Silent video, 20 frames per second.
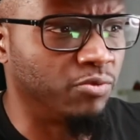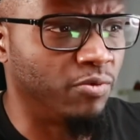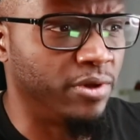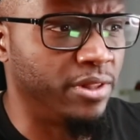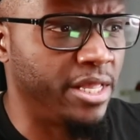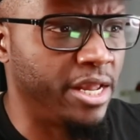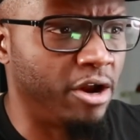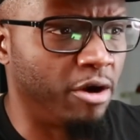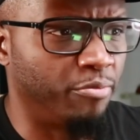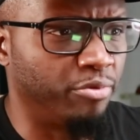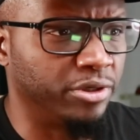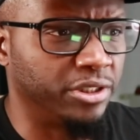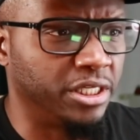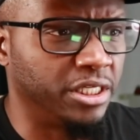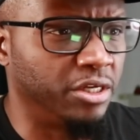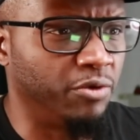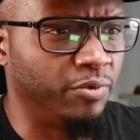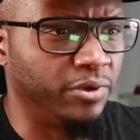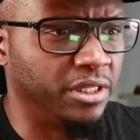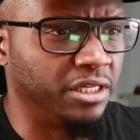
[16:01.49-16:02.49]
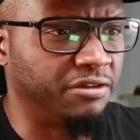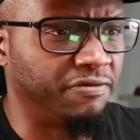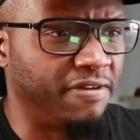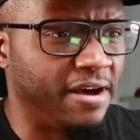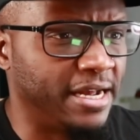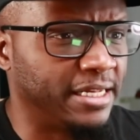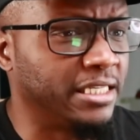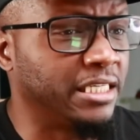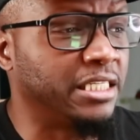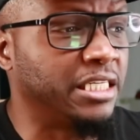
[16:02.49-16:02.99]
when they are presented with this
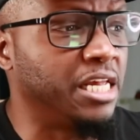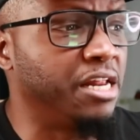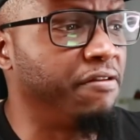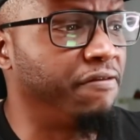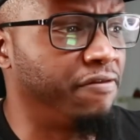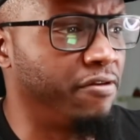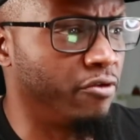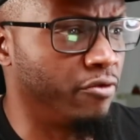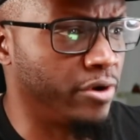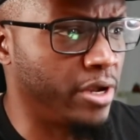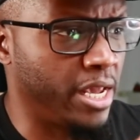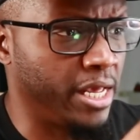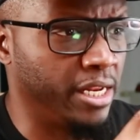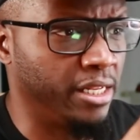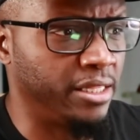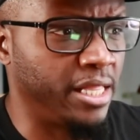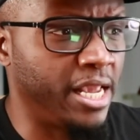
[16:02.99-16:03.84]
fact is infuriating.